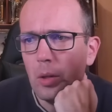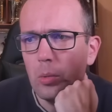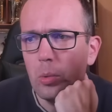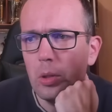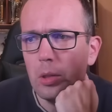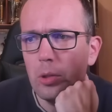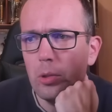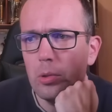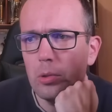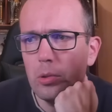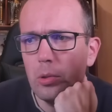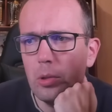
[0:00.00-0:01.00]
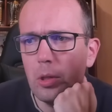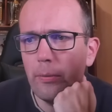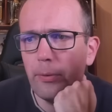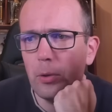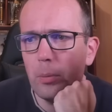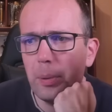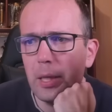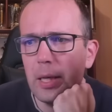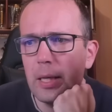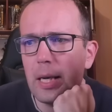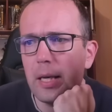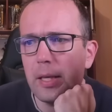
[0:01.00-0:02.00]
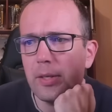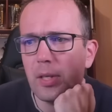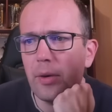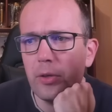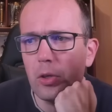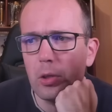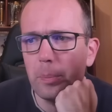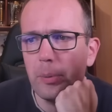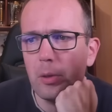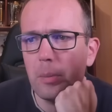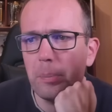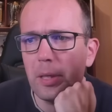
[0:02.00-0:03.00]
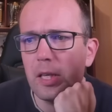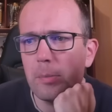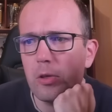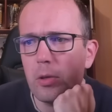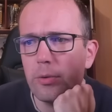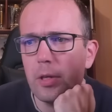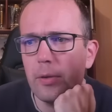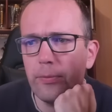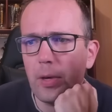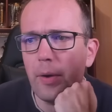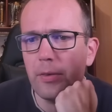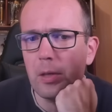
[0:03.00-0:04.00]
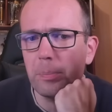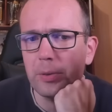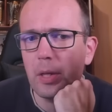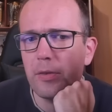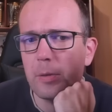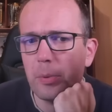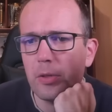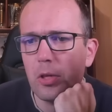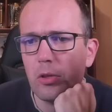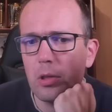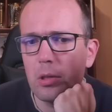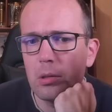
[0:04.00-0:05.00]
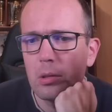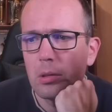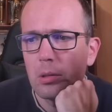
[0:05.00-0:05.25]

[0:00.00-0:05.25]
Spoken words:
What do you do if you play knight e7, your opponent plays bishop g5 in the previous position?